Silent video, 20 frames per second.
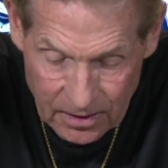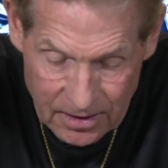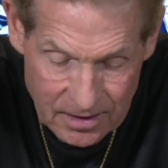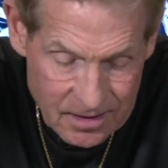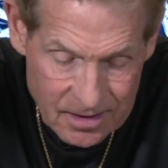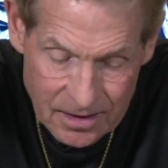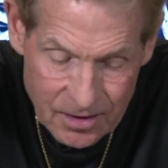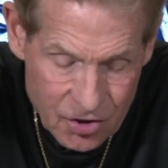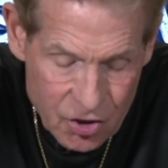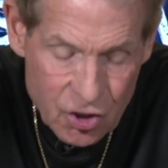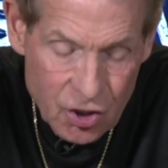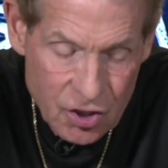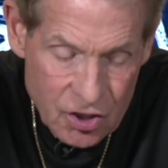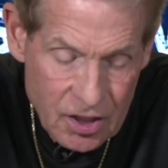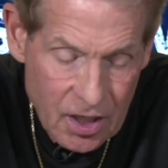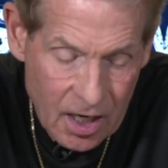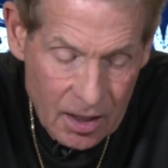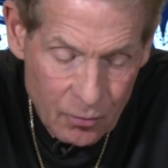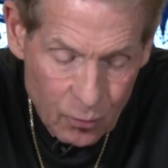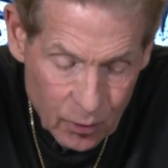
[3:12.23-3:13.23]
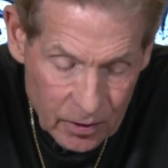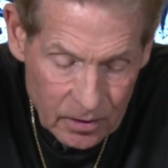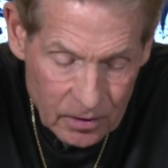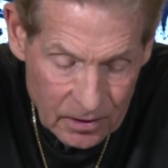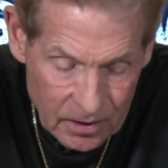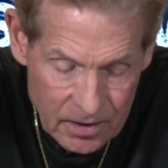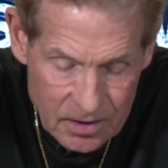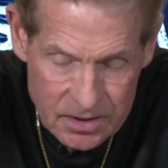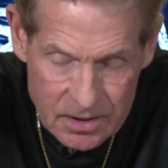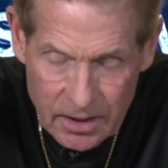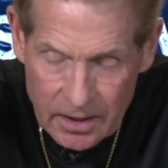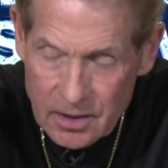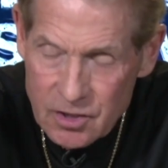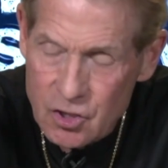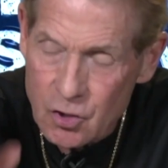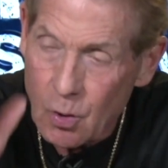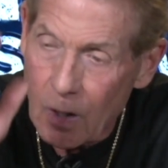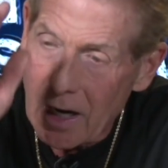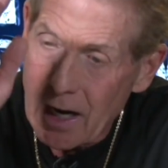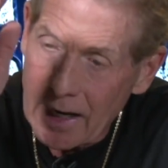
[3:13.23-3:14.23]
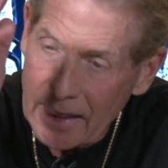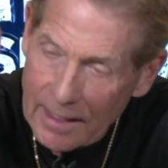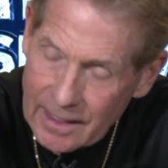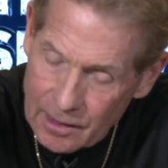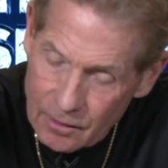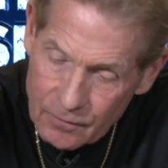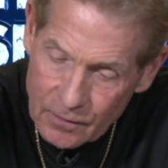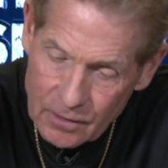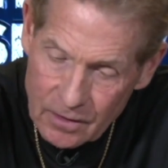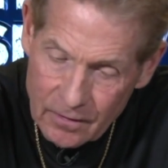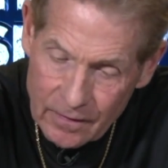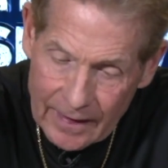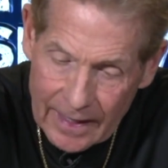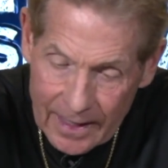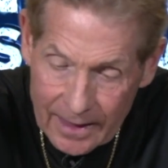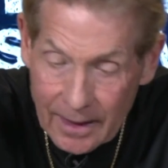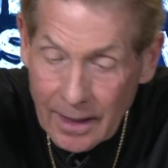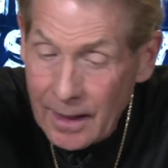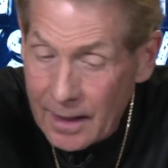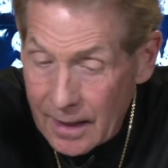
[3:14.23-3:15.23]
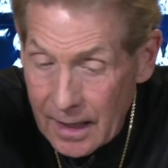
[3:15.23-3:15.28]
It's just not realistic. So I give into that.